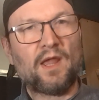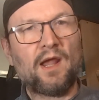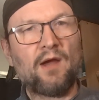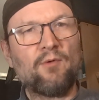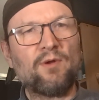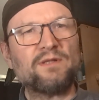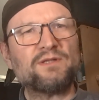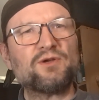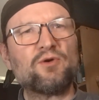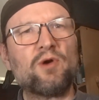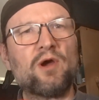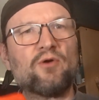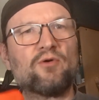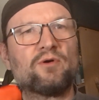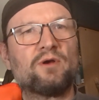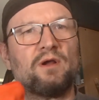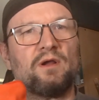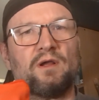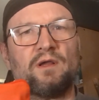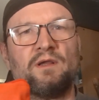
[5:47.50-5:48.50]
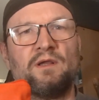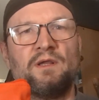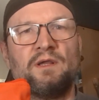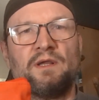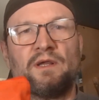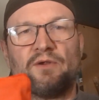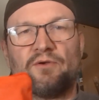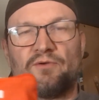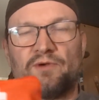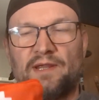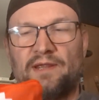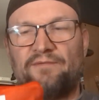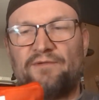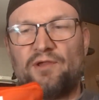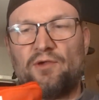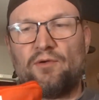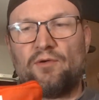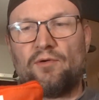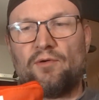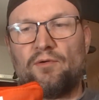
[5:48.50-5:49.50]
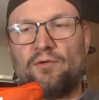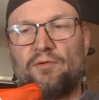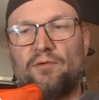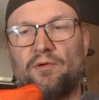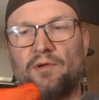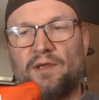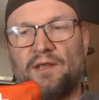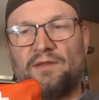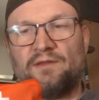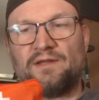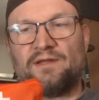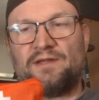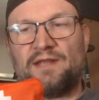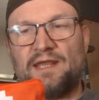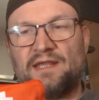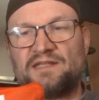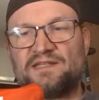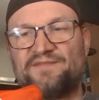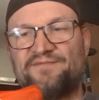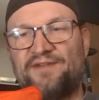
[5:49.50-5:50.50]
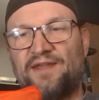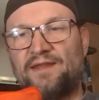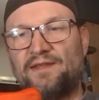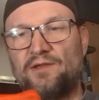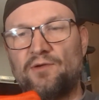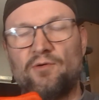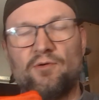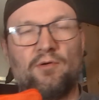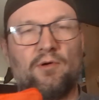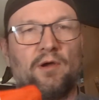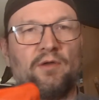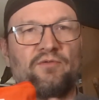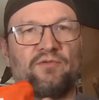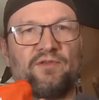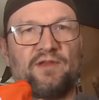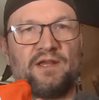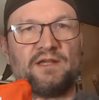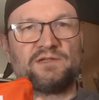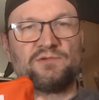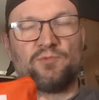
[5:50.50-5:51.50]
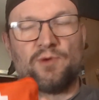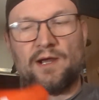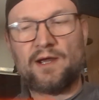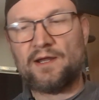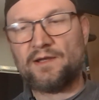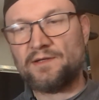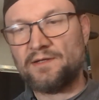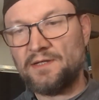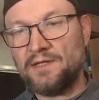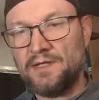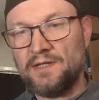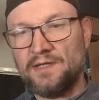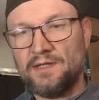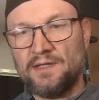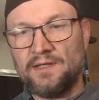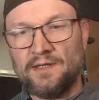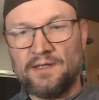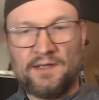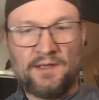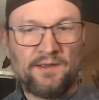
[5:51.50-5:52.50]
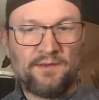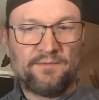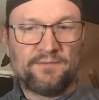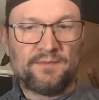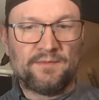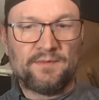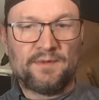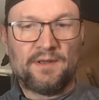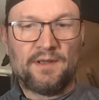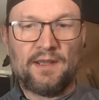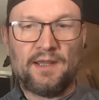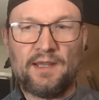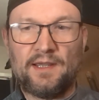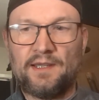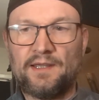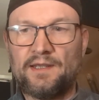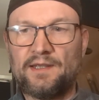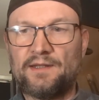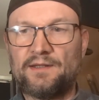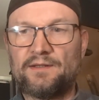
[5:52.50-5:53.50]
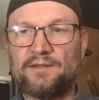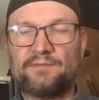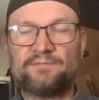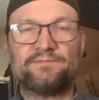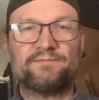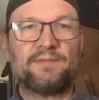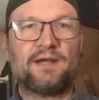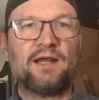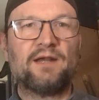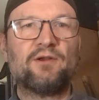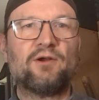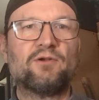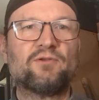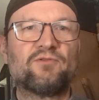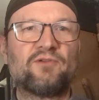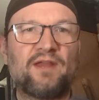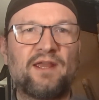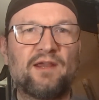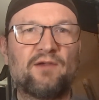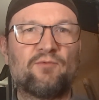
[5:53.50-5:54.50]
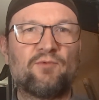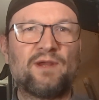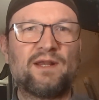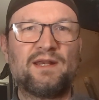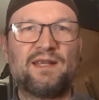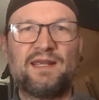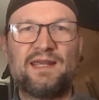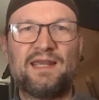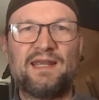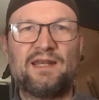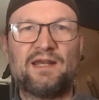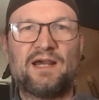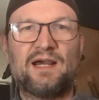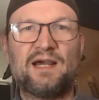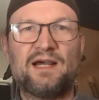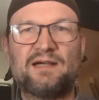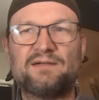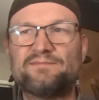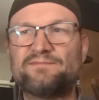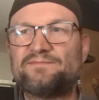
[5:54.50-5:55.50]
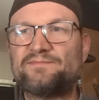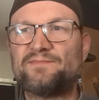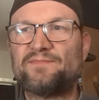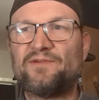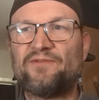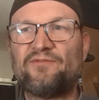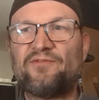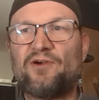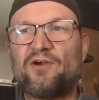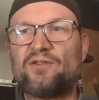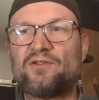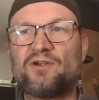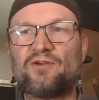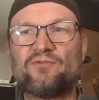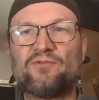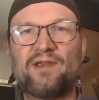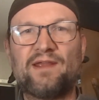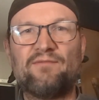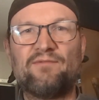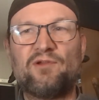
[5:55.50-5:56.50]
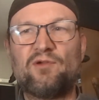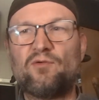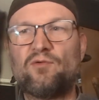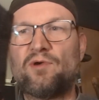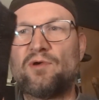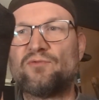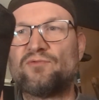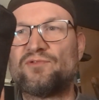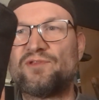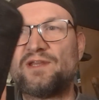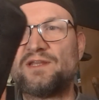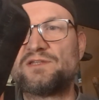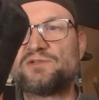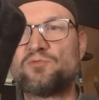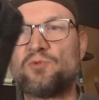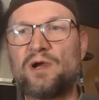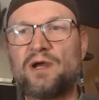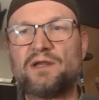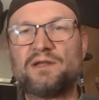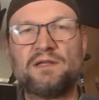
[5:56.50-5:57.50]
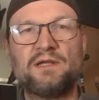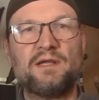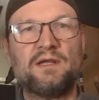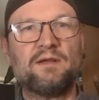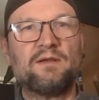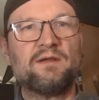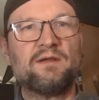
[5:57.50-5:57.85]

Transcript: I will do a review in the next video on this one. And I don't think we need a further review on this one.